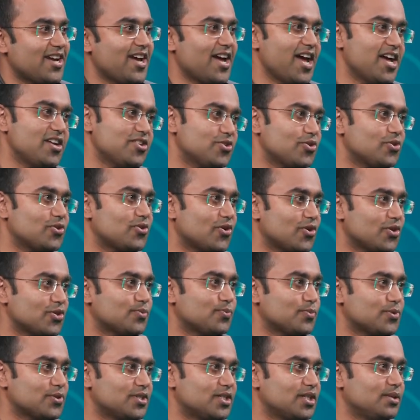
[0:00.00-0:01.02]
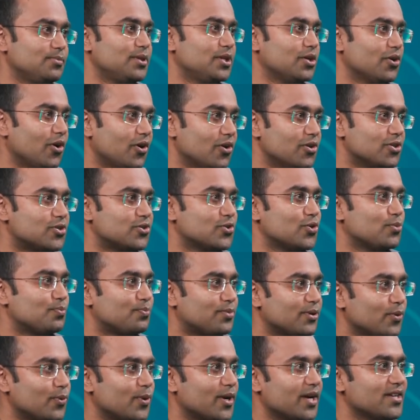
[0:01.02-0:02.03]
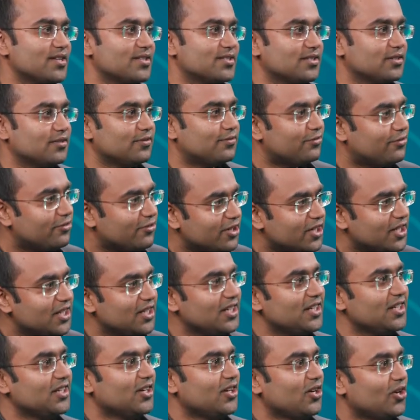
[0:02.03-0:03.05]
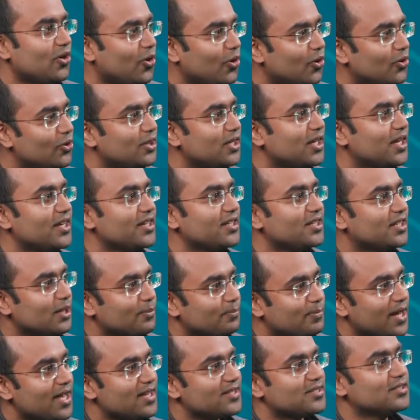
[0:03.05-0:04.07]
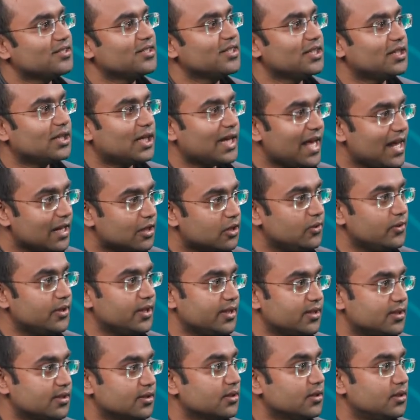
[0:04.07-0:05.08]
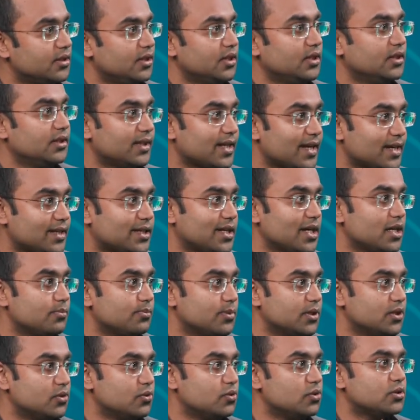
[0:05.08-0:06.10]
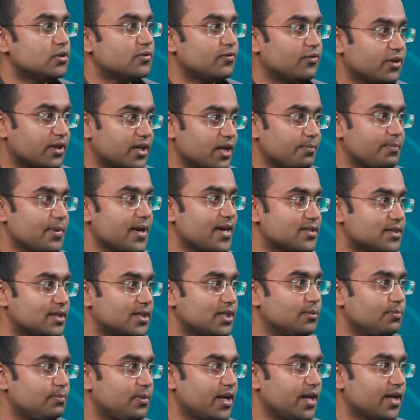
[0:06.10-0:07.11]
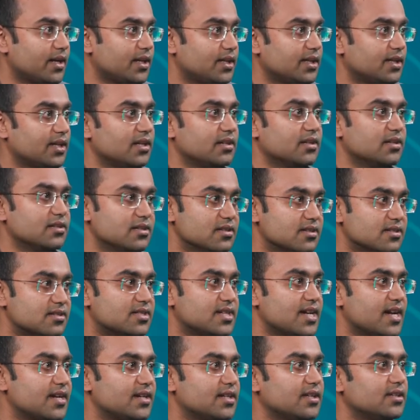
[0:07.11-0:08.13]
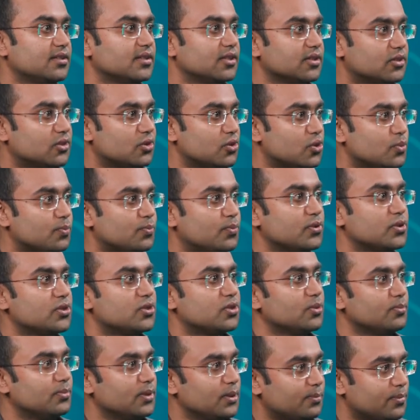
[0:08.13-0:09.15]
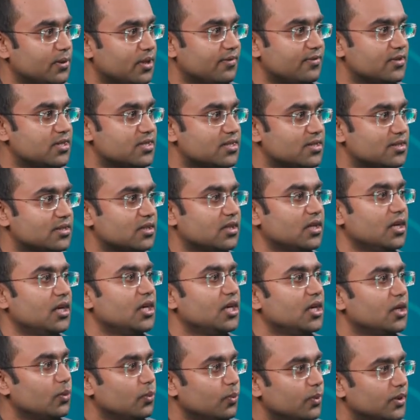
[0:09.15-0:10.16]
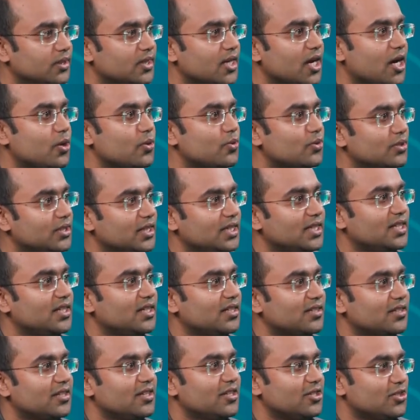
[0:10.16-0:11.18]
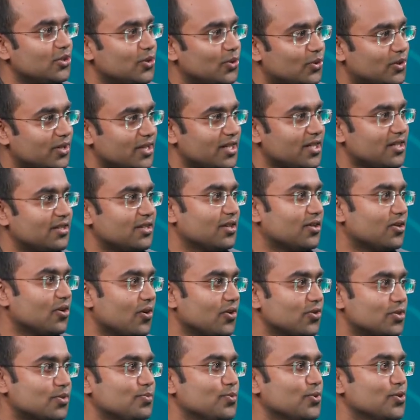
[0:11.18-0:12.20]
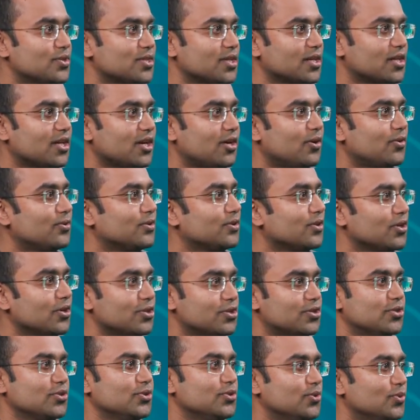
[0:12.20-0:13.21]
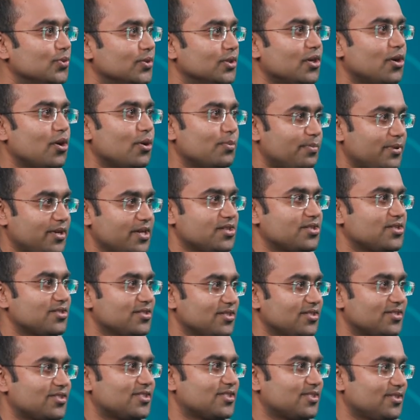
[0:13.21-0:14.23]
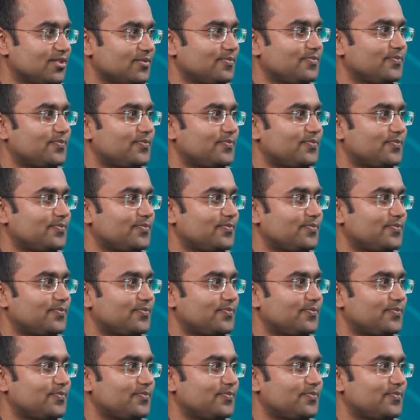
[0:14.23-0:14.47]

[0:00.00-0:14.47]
Azure Cosmos DB also provides a free online capacity calculator that can be used for capacity planning and understanding the throughput to be provisioned without needing to create a Cosmos account or to do the operations.